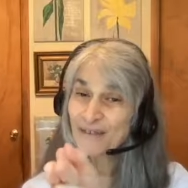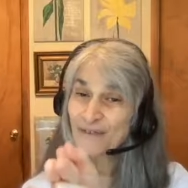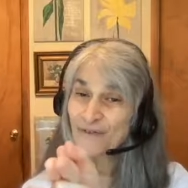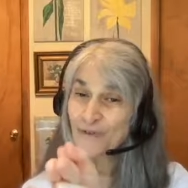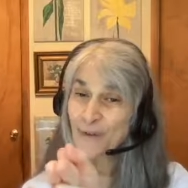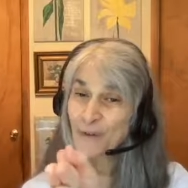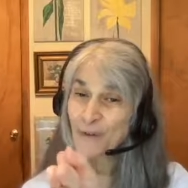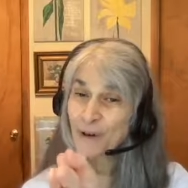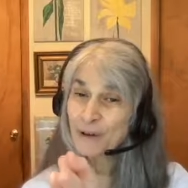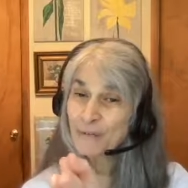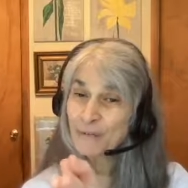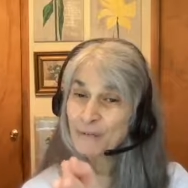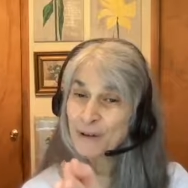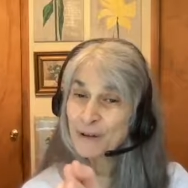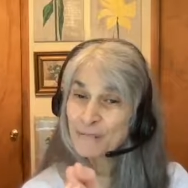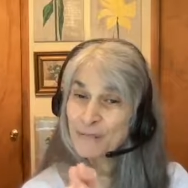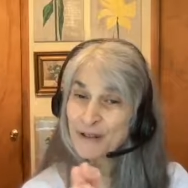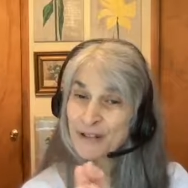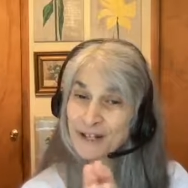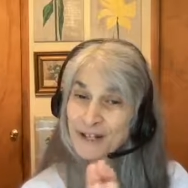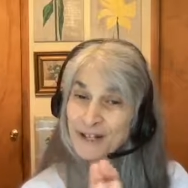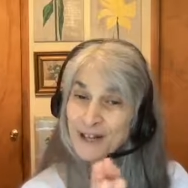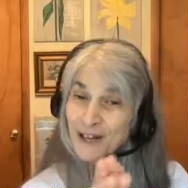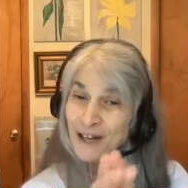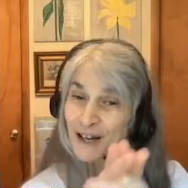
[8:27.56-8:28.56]
four
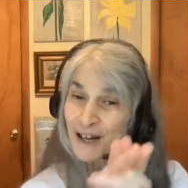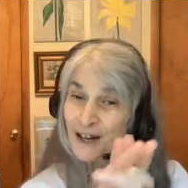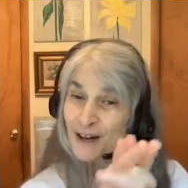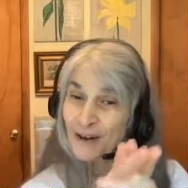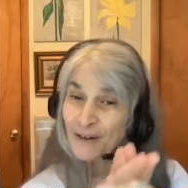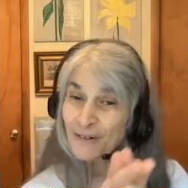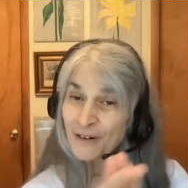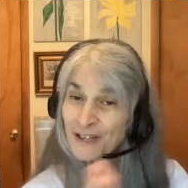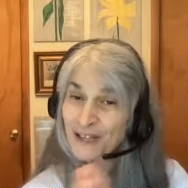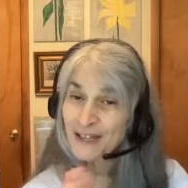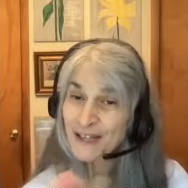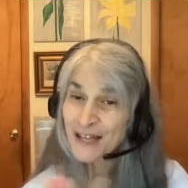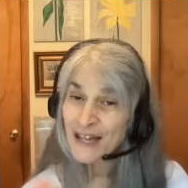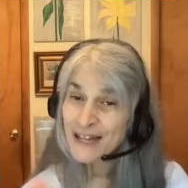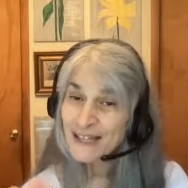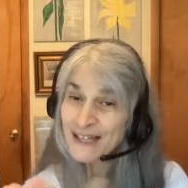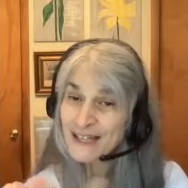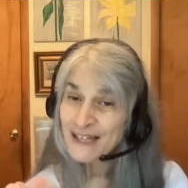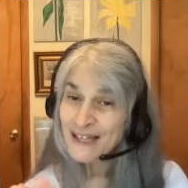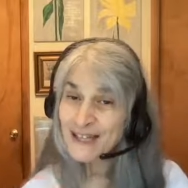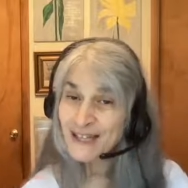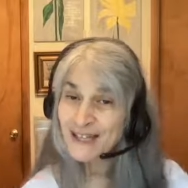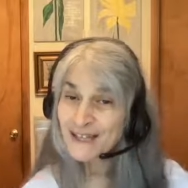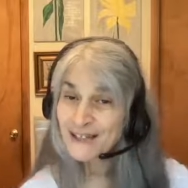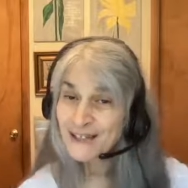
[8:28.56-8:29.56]
women going like
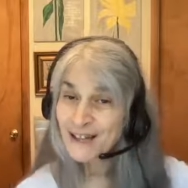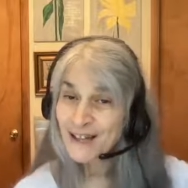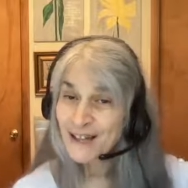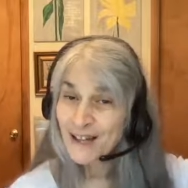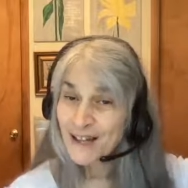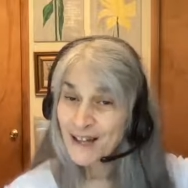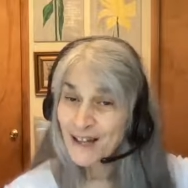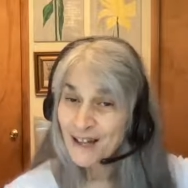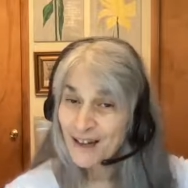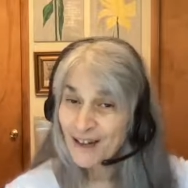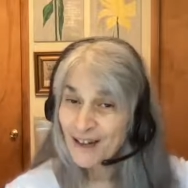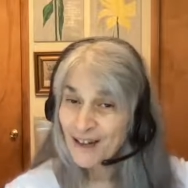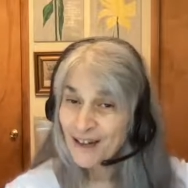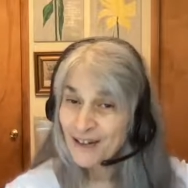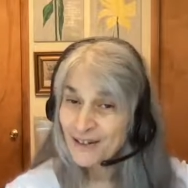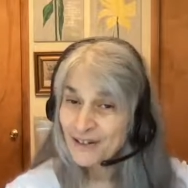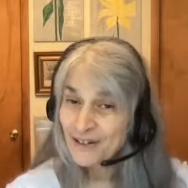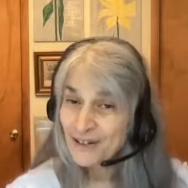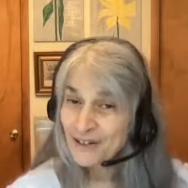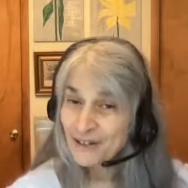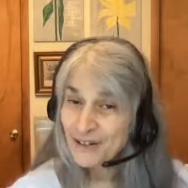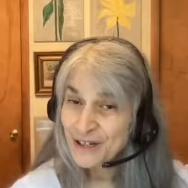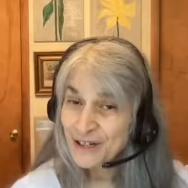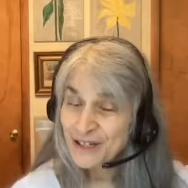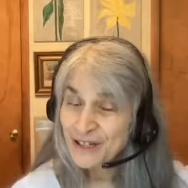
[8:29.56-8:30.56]
this
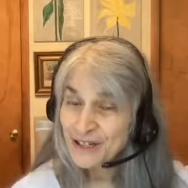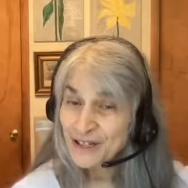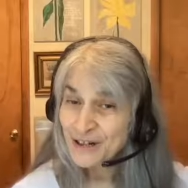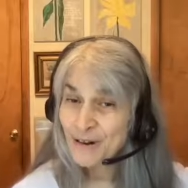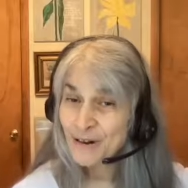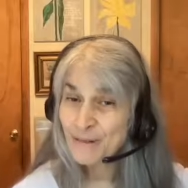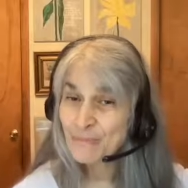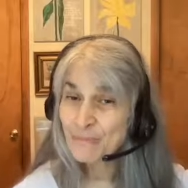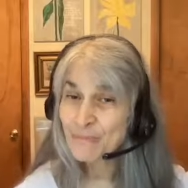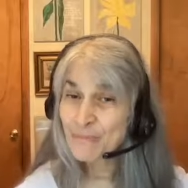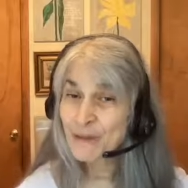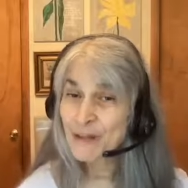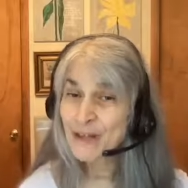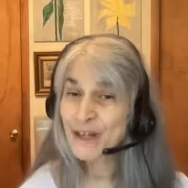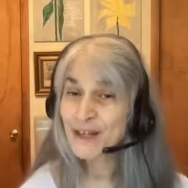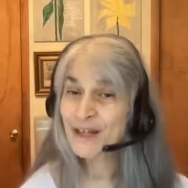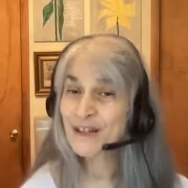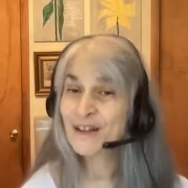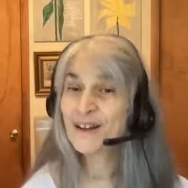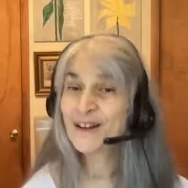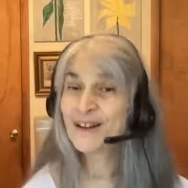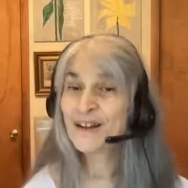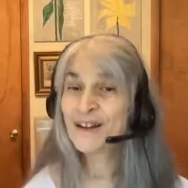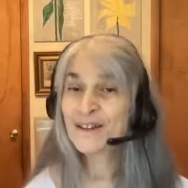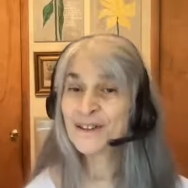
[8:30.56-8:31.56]
under each armpit,
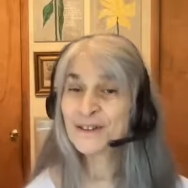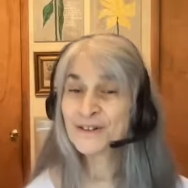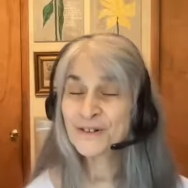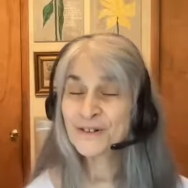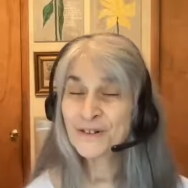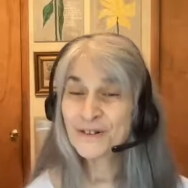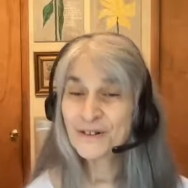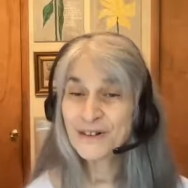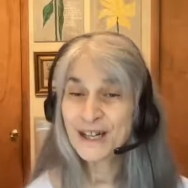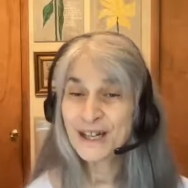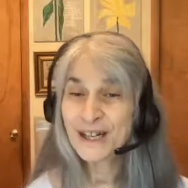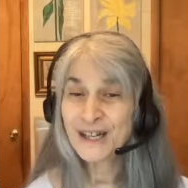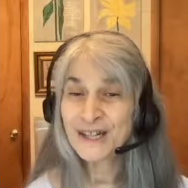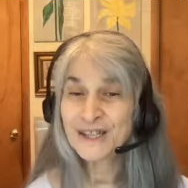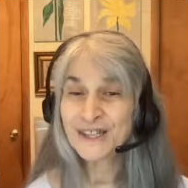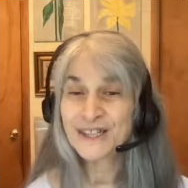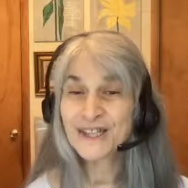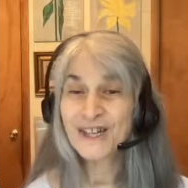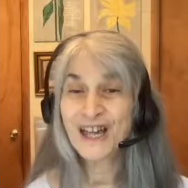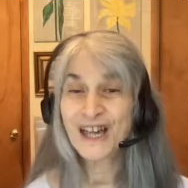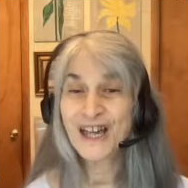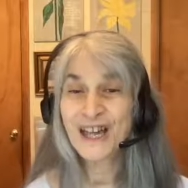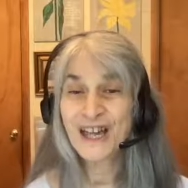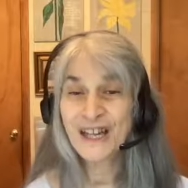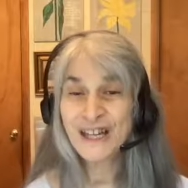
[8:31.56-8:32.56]
under each
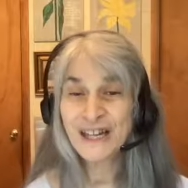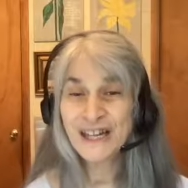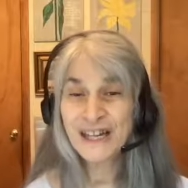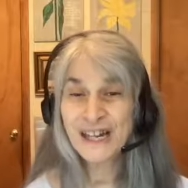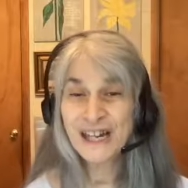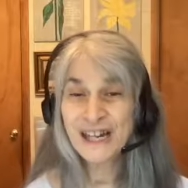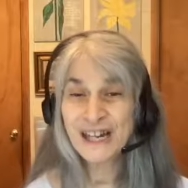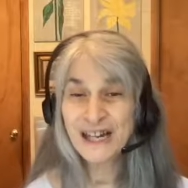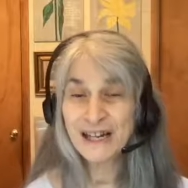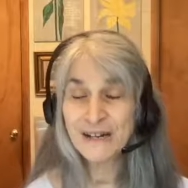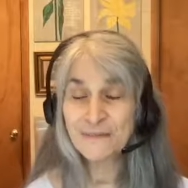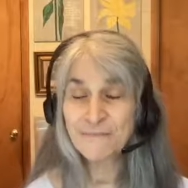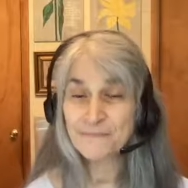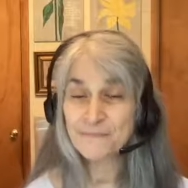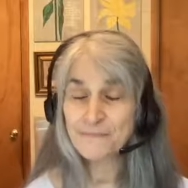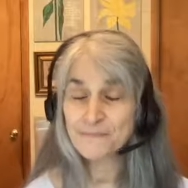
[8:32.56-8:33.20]
knee.